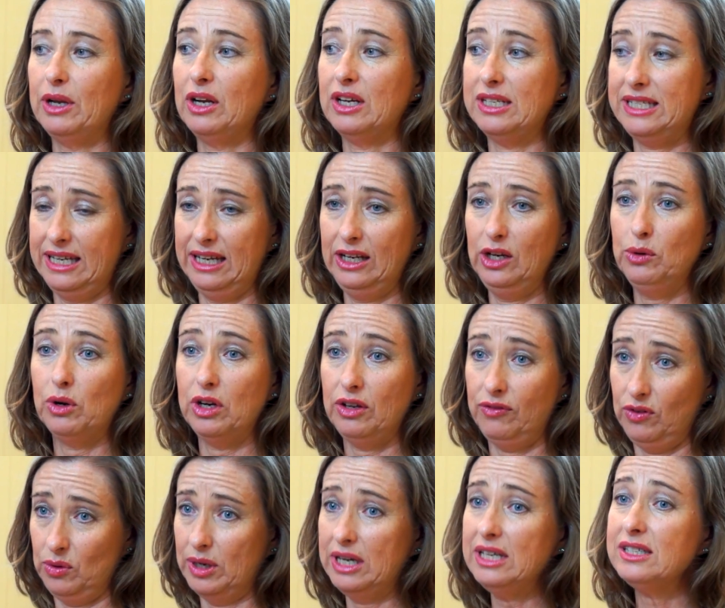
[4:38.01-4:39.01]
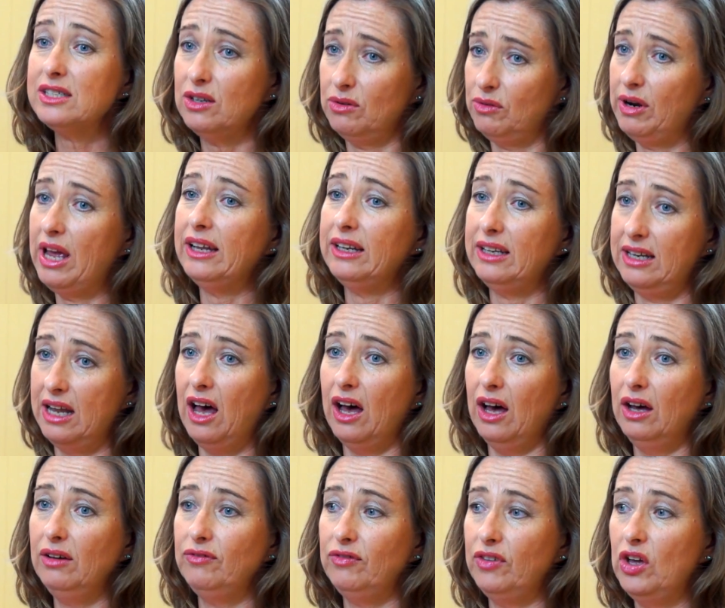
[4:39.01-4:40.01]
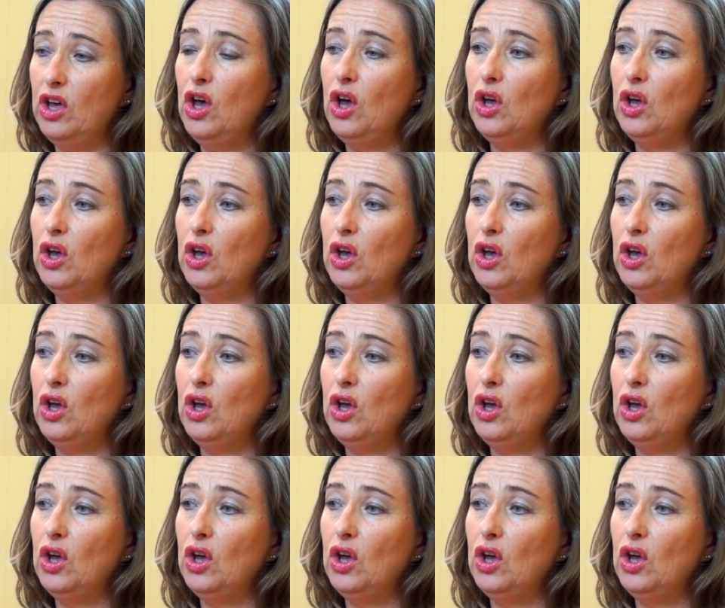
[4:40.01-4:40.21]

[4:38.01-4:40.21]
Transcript: And I tell you what, if you ask around enough,